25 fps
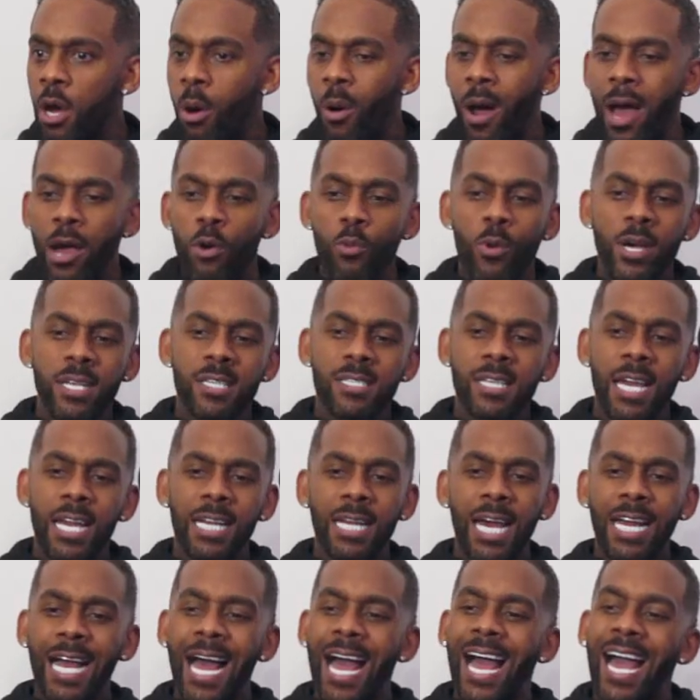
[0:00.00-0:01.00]
know, I always
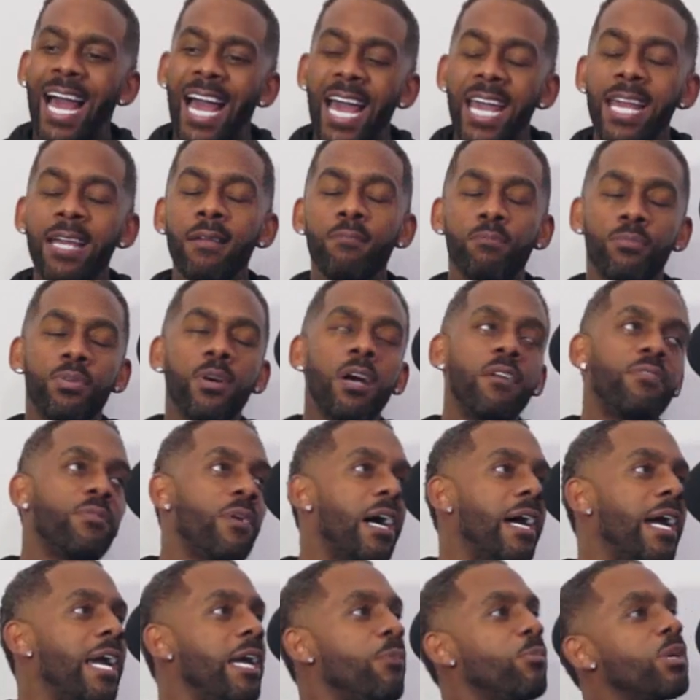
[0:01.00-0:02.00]
say, like, I hate, bruv,
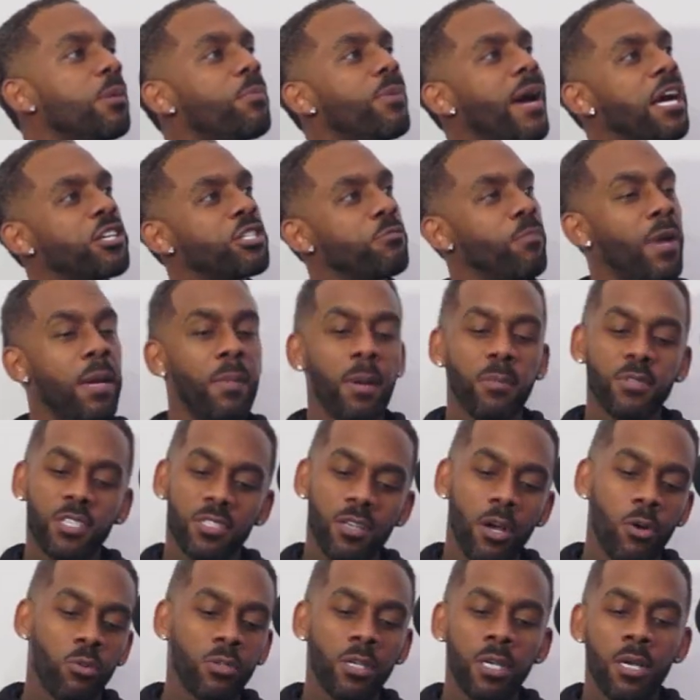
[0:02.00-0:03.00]
I hate with a passion. Maybe I'm
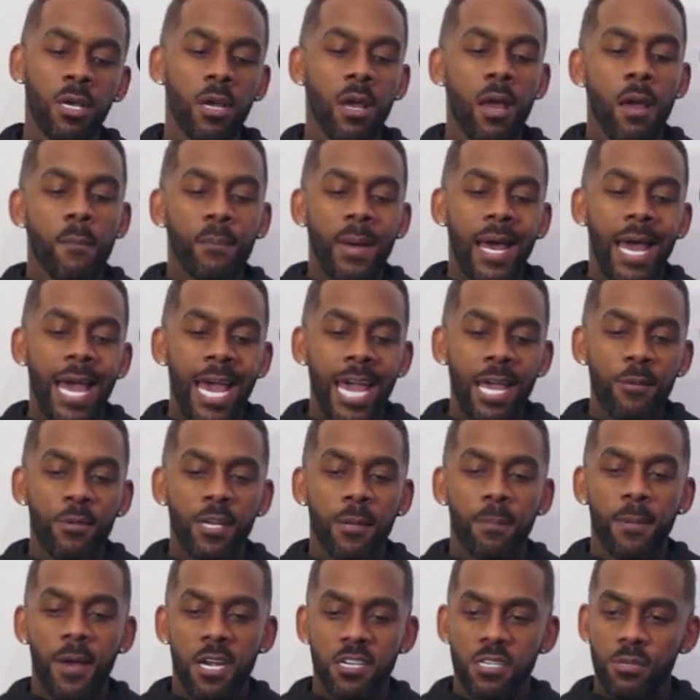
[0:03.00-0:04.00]
just old, but I hate
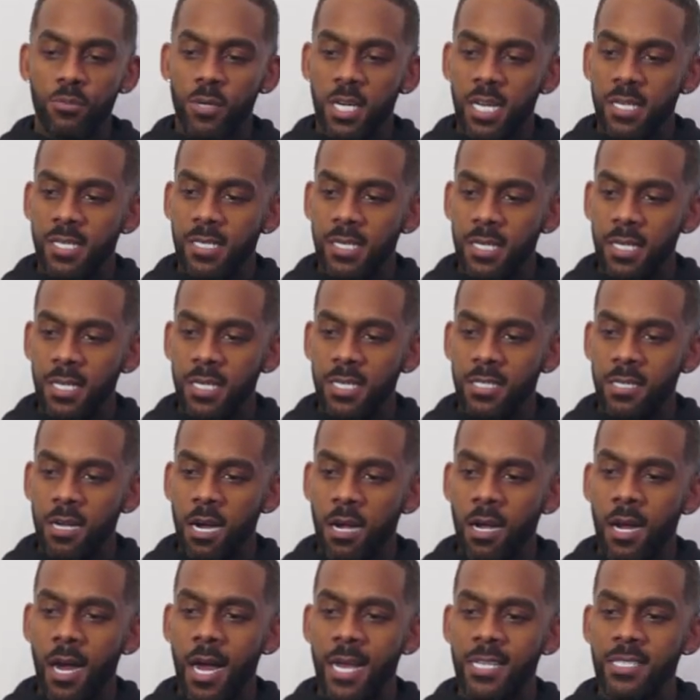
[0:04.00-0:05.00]
with a passion when I see these
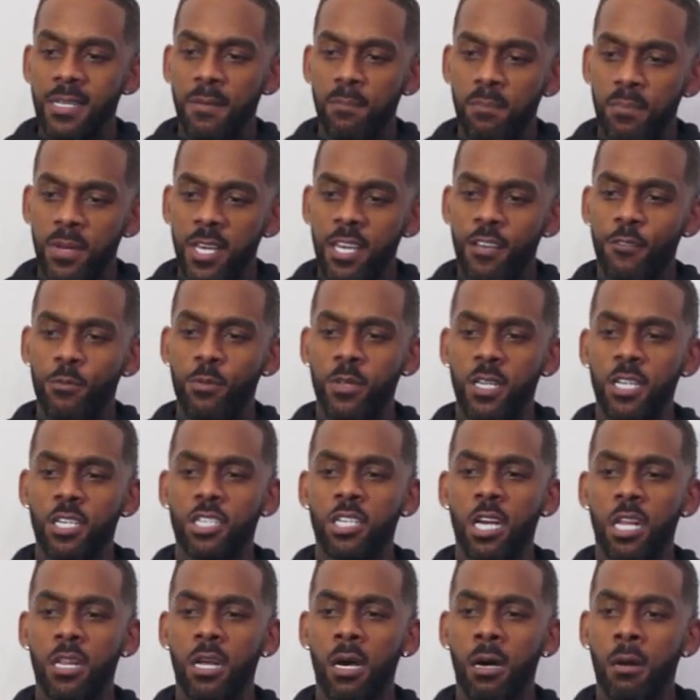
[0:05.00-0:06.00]
young guys in beef with
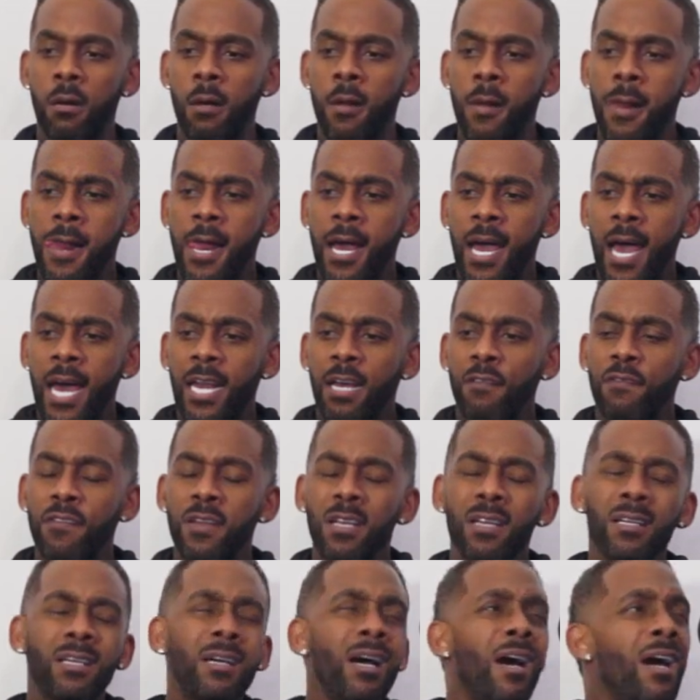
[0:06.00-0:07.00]
each other. And I
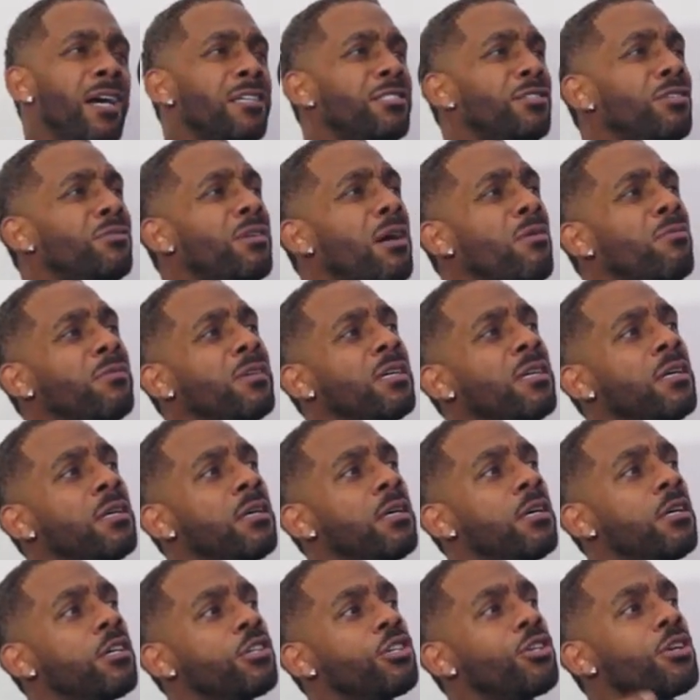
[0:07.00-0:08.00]
think, guys, you
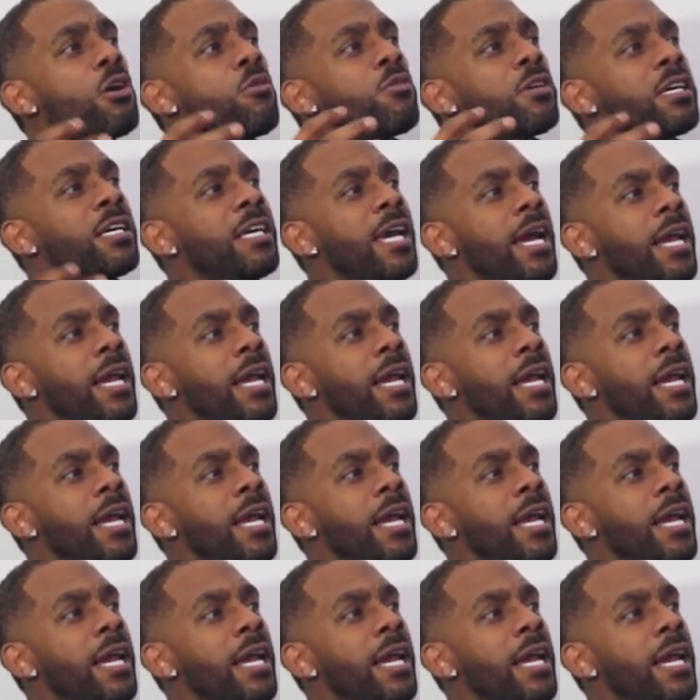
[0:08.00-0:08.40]
don't